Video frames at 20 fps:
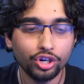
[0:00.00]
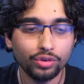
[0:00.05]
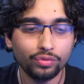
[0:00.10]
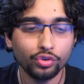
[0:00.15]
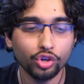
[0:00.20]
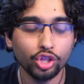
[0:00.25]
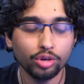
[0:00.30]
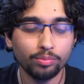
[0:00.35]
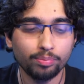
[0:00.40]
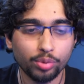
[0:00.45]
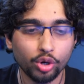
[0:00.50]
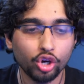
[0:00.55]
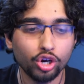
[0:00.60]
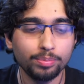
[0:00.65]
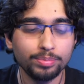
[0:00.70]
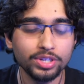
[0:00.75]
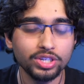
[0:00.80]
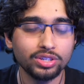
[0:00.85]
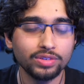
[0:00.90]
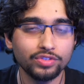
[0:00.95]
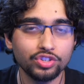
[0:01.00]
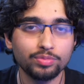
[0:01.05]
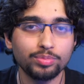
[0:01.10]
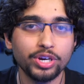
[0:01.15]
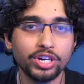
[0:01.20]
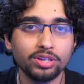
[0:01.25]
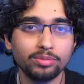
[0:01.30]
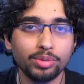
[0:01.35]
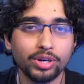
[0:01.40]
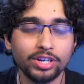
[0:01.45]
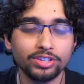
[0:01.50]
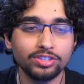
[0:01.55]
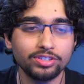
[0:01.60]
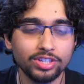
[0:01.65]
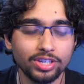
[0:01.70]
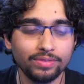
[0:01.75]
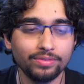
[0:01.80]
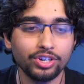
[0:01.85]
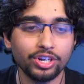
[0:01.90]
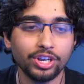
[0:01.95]
for the purpose of spreading
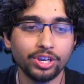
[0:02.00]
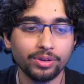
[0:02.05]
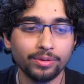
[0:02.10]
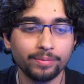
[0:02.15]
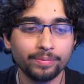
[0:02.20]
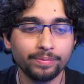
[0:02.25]
positivity,